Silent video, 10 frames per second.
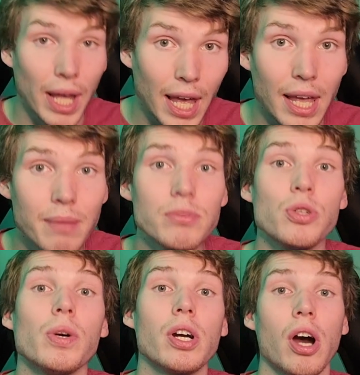I aim
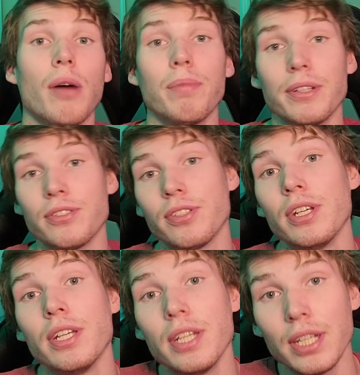to accomplish
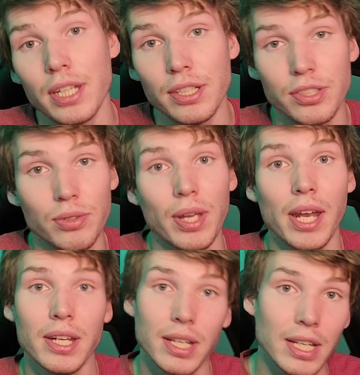is to
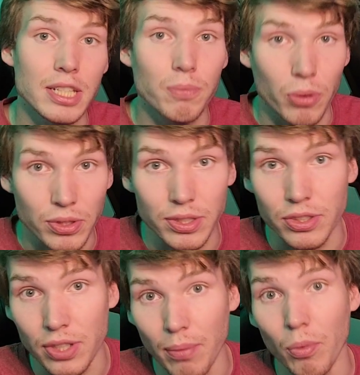get into esports
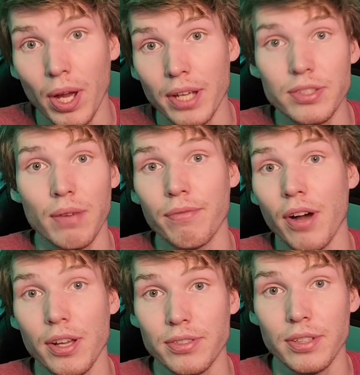in some way, some
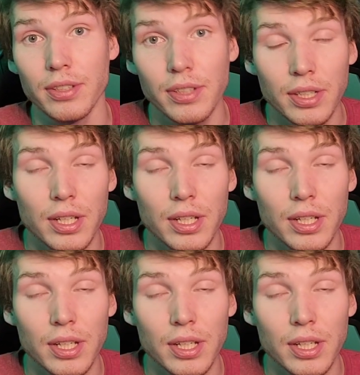facet.